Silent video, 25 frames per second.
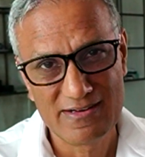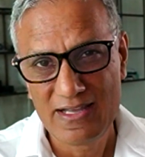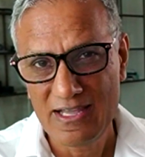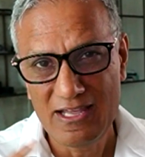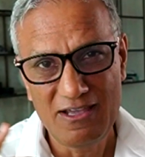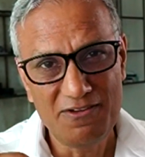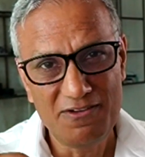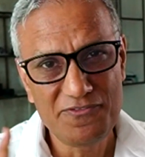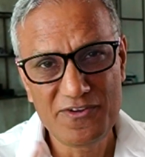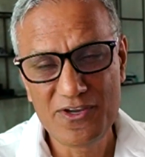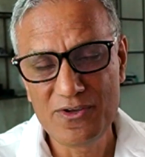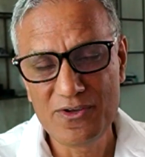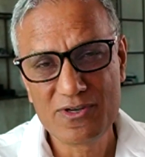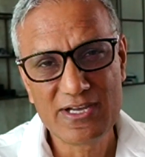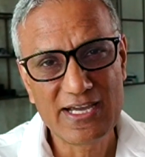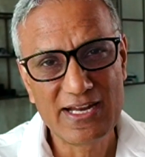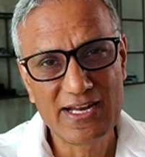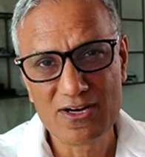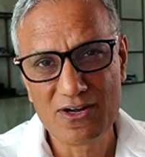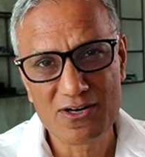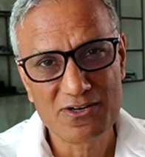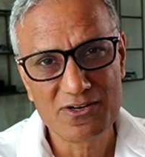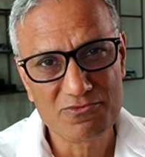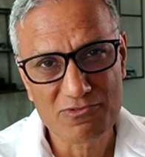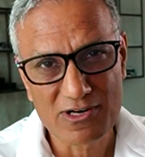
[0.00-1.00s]
If you
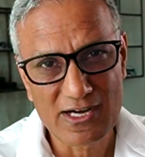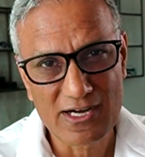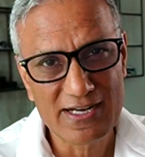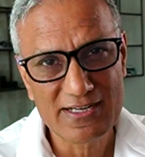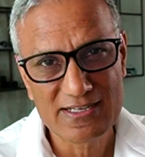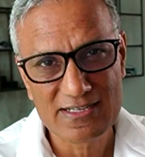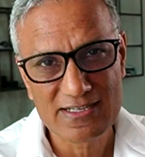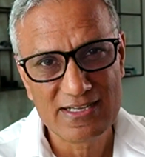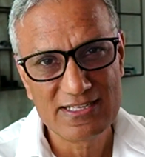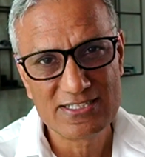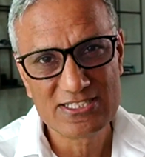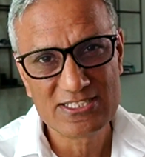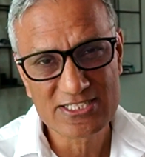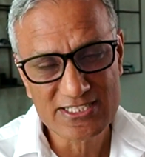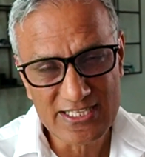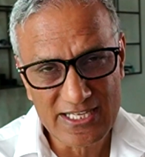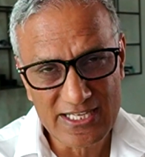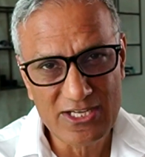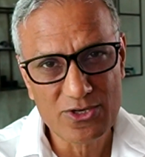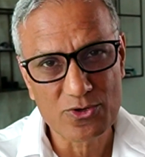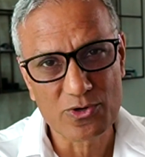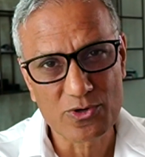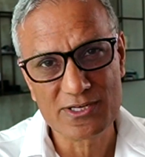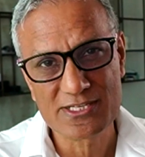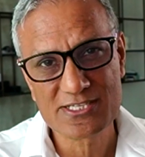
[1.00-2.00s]
cannot write C
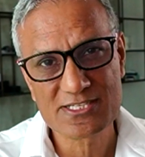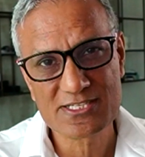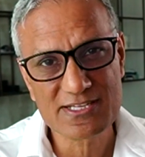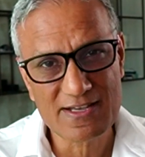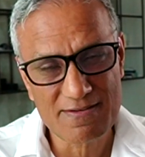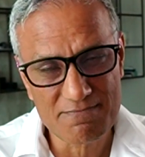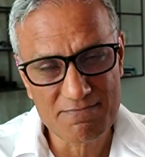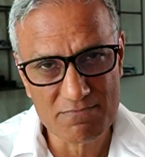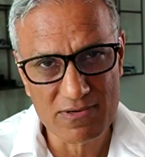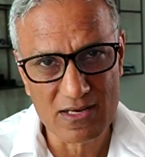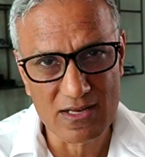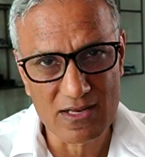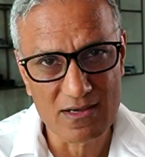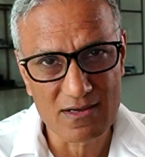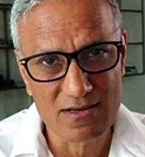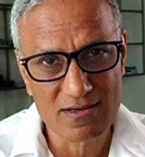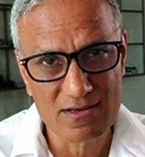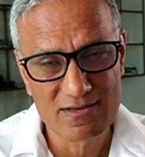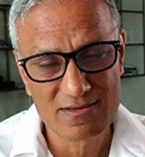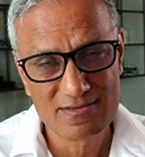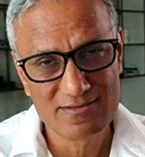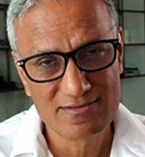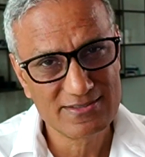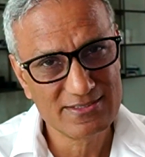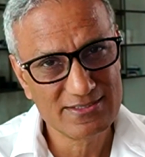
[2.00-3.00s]
or assembler
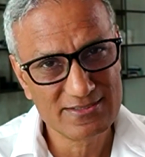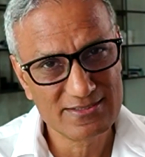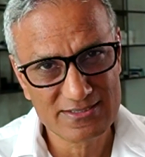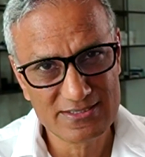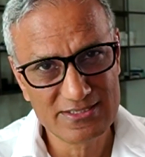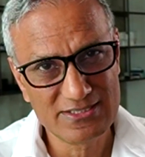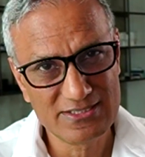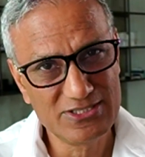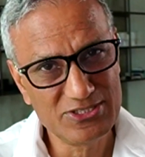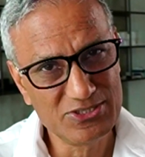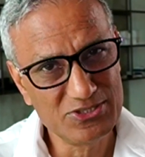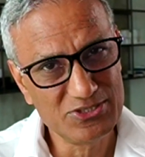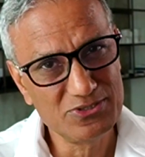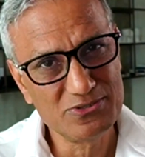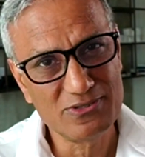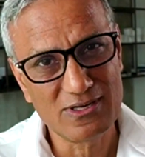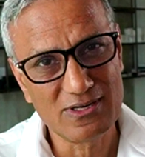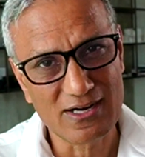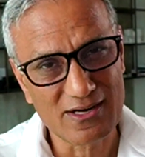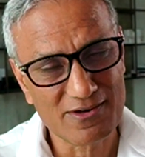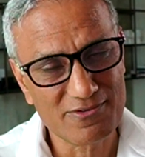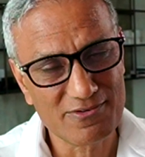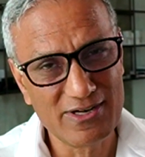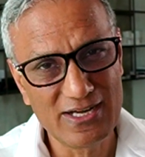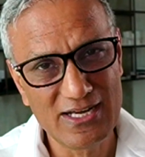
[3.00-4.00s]
you
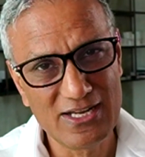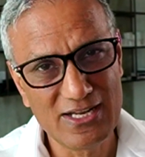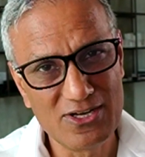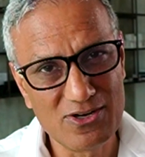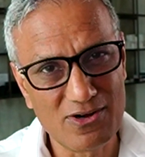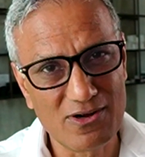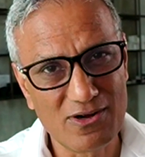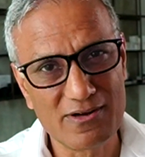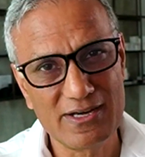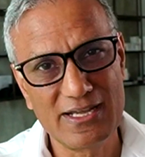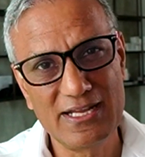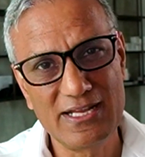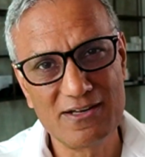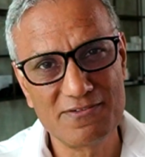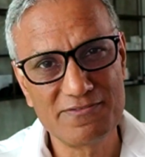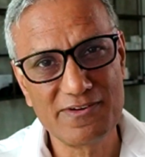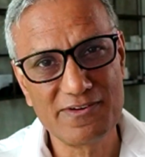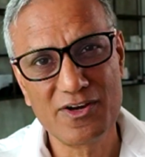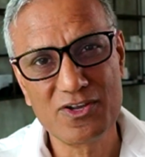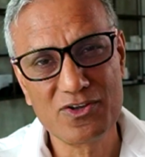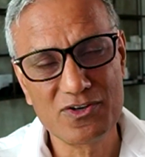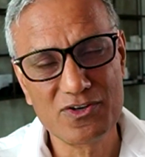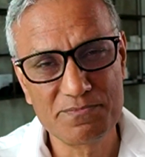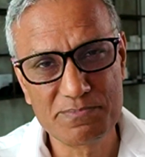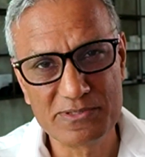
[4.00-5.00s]
are really not in a very
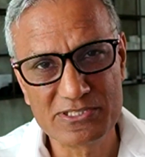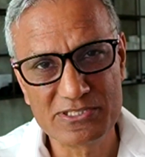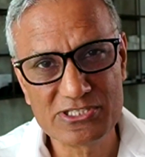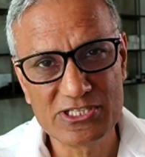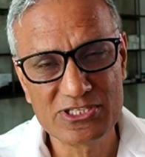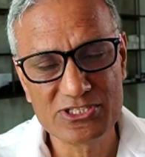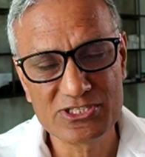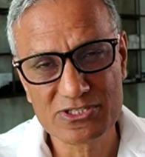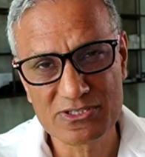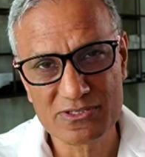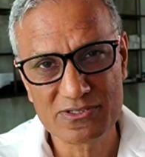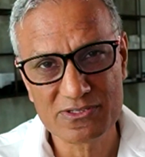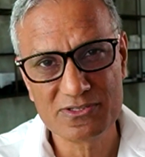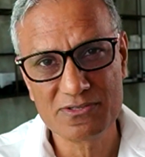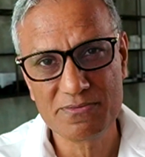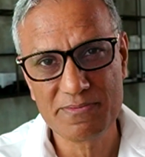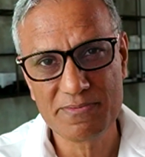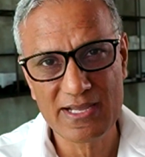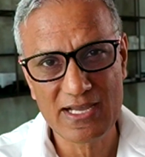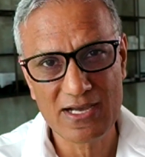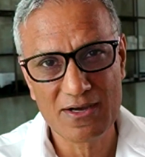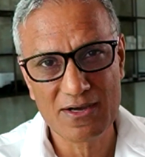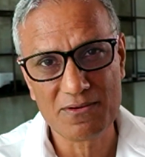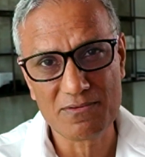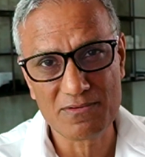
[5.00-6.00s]
good position to
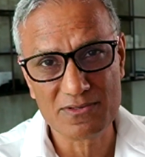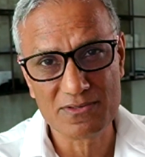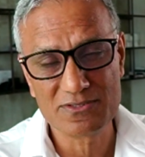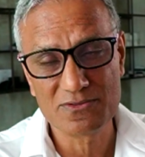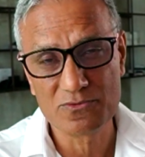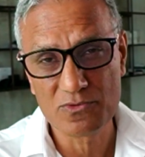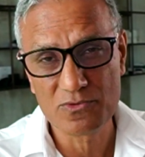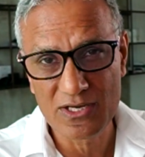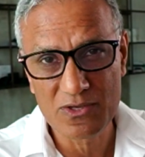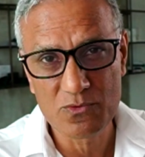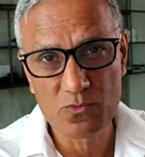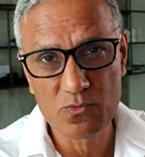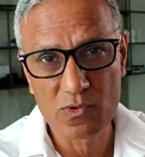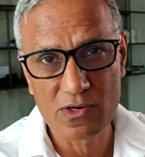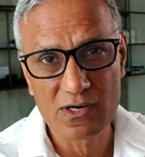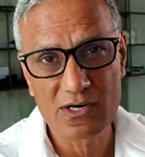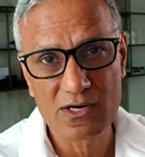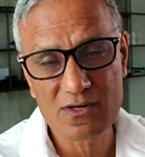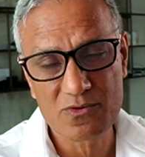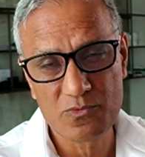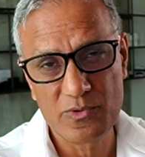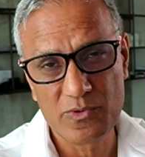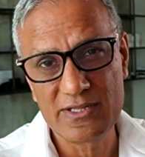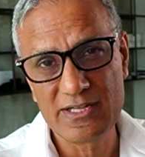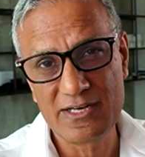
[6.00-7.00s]
be able to really
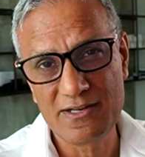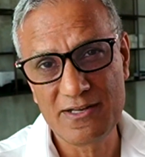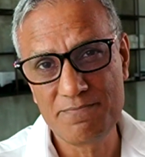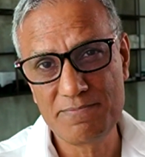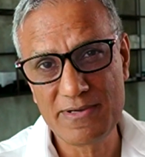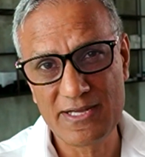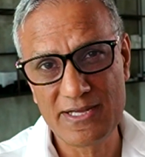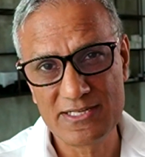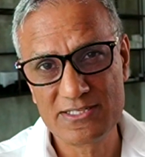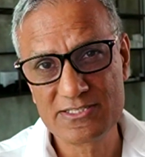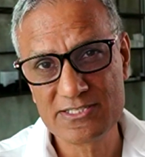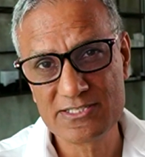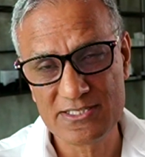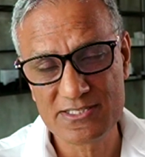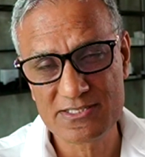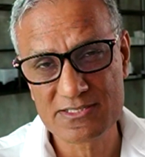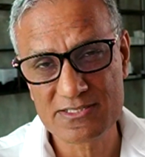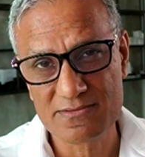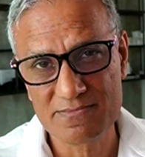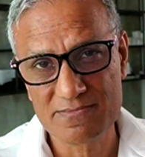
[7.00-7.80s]
work with an embedded system,